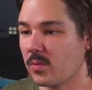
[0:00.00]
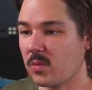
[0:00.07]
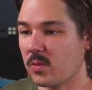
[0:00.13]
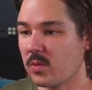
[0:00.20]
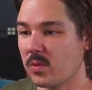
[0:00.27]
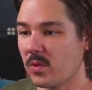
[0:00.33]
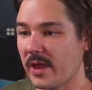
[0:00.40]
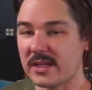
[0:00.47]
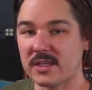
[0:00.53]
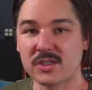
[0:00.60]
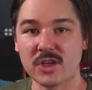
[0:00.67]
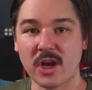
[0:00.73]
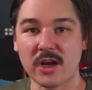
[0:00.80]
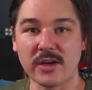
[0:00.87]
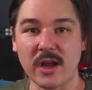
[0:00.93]
like
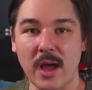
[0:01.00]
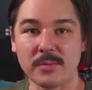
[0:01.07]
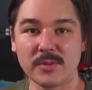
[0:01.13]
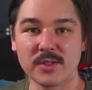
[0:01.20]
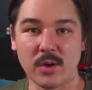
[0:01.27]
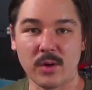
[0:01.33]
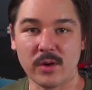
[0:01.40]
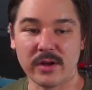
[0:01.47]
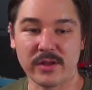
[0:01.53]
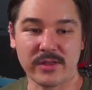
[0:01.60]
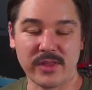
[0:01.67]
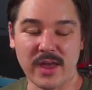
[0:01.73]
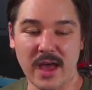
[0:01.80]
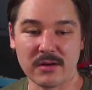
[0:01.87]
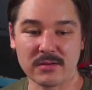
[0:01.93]
startups or
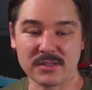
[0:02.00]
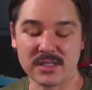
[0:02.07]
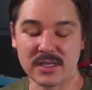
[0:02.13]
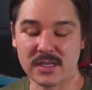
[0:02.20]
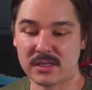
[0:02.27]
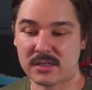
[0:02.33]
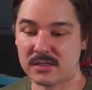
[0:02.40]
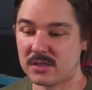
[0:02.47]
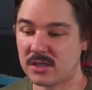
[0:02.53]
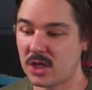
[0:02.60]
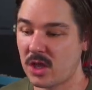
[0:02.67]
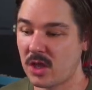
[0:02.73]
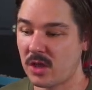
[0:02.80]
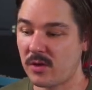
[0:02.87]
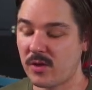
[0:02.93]
1,000
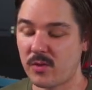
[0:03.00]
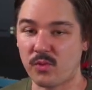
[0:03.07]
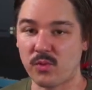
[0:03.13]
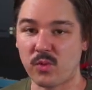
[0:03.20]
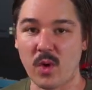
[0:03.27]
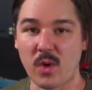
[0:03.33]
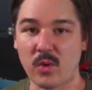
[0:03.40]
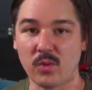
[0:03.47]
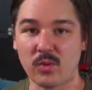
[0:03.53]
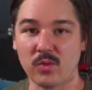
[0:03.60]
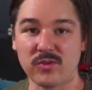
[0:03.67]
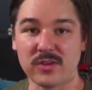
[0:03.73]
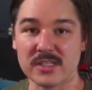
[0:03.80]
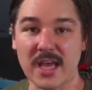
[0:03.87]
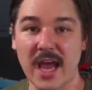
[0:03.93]

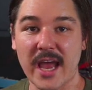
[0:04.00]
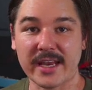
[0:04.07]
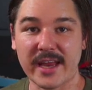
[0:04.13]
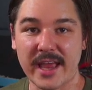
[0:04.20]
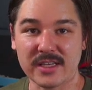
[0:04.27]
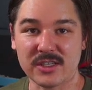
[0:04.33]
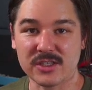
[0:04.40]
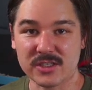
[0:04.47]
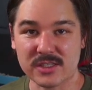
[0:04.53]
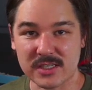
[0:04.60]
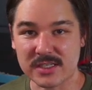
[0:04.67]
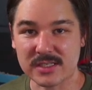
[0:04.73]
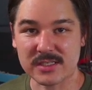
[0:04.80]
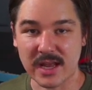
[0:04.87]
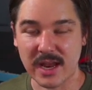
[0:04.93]
design agencies
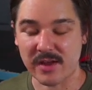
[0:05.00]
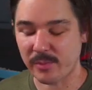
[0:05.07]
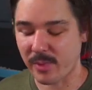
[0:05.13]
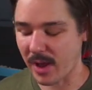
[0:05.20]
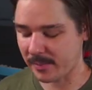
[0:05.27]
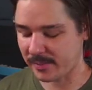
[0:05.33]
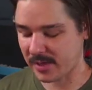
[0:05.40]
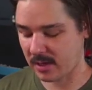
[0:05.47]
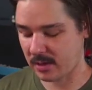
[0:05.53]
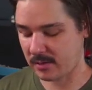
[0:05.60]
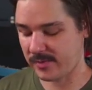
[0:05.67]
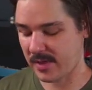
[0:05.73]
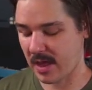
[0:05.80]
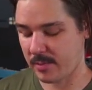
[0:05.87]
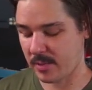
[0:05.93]
that have popped out of
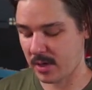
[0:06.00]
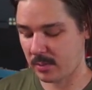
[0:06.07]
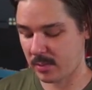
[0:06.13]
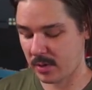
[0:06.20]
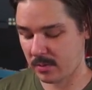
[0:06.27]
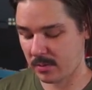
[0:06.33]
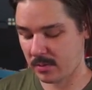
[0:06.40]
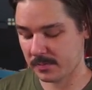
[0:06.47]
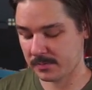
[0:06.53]
that many people.